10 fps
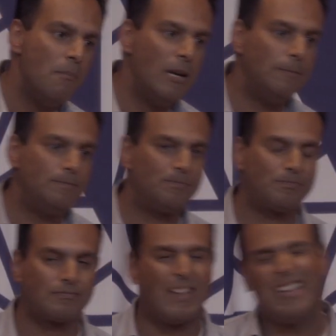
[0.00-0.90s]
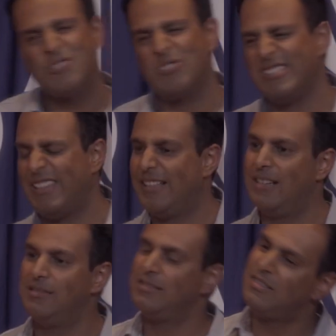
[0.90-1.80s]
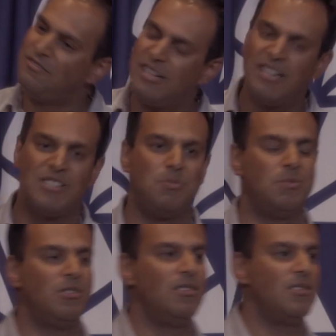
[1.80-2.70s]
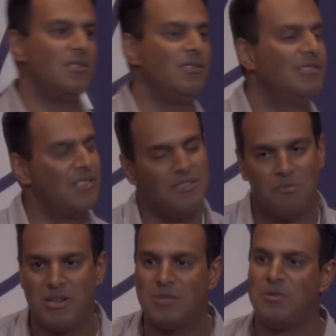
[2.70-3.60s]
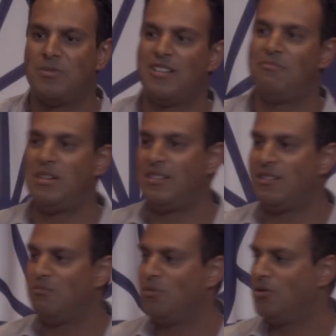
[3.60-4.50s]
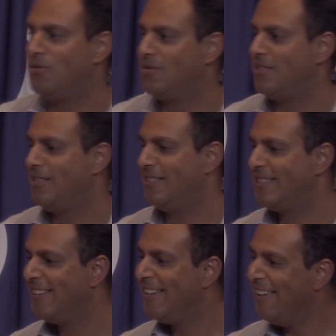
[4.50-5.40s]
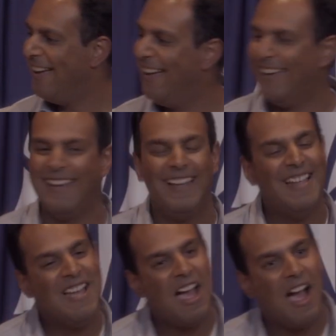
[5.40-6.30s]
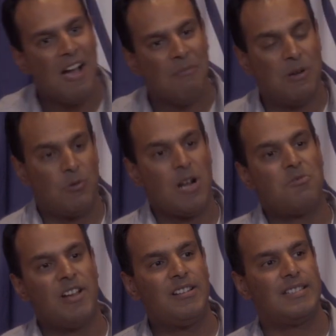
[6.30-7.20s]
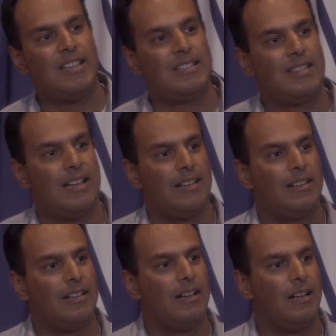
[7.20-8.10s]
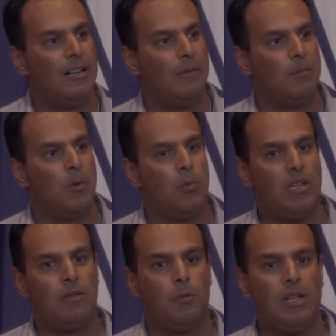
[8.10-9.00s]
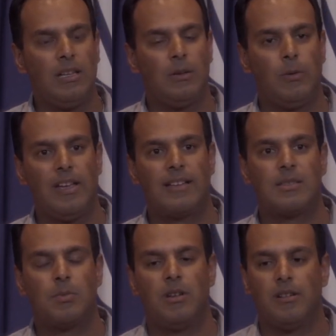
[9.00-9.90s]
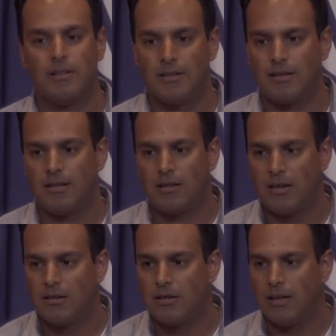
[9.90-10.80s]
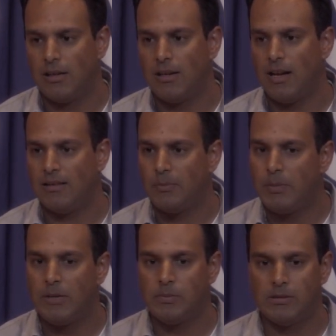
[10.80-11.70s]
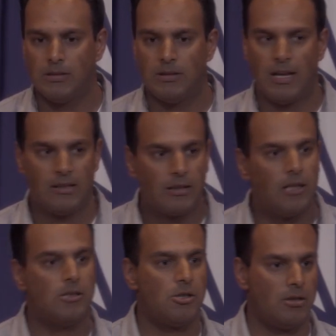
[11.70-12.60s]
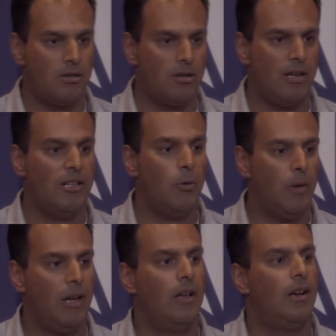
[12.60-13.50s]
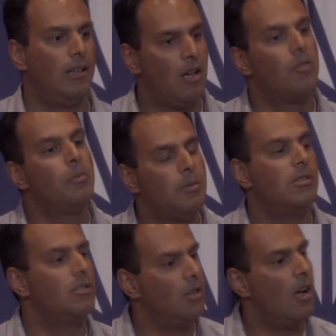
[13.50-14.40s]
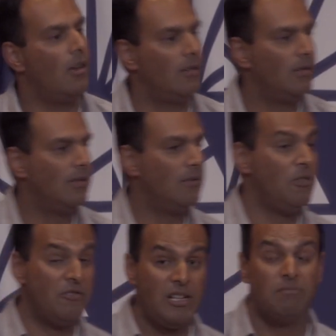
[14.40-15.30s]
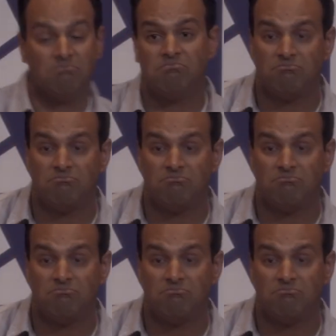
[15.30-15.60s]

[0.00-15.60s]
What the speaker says: But I shouldn't say that. They're very nice people also. Some of the best people I've met are in both those cities. But what I'm trying to say is that we experienced the country and the people and the culture in a way a lot of people do not. And we're very